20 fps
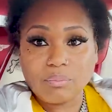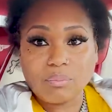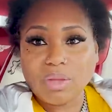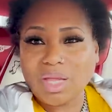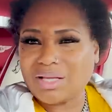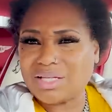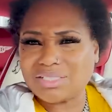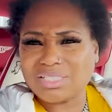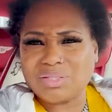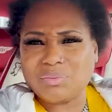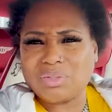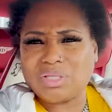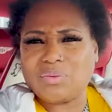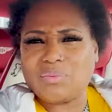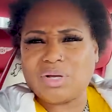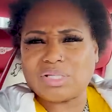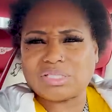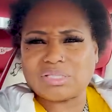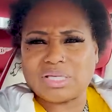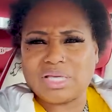Cause she really
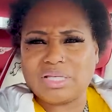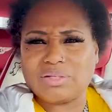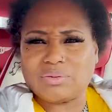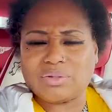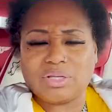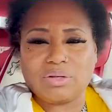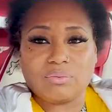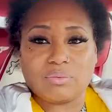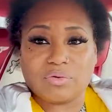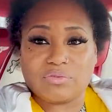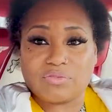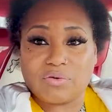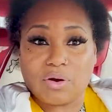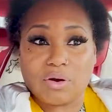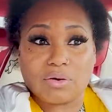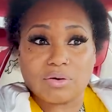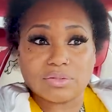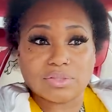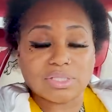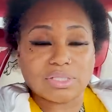wasn't getting any
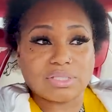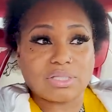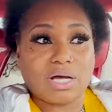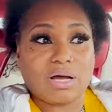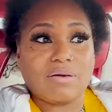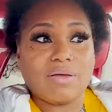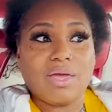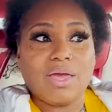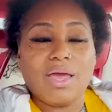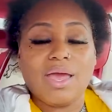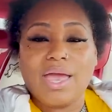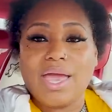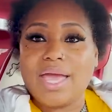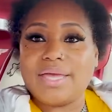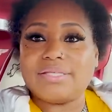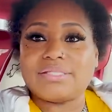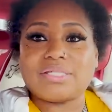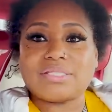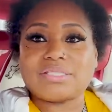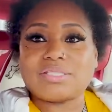referrals and stuff.
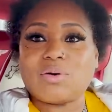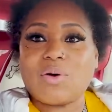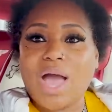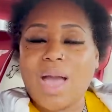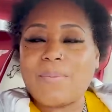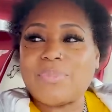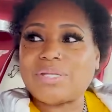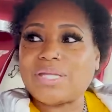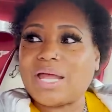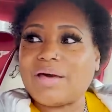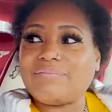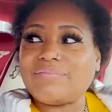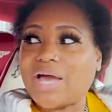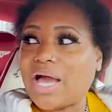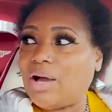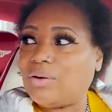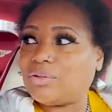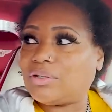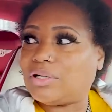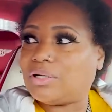And it just so happened I
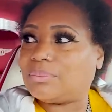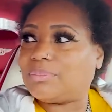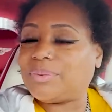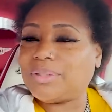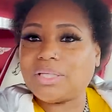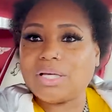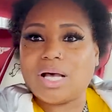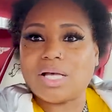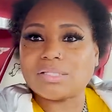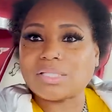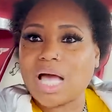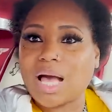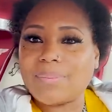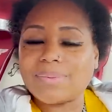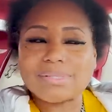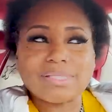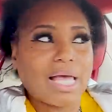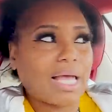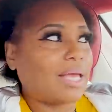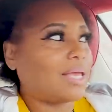found her, because I
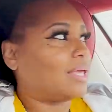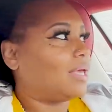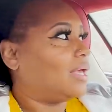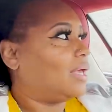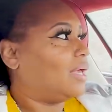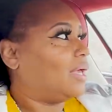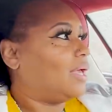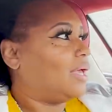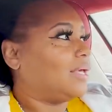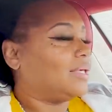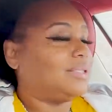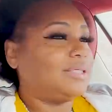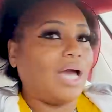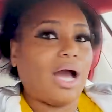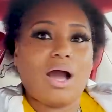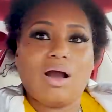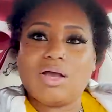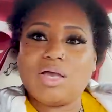was like, y'all,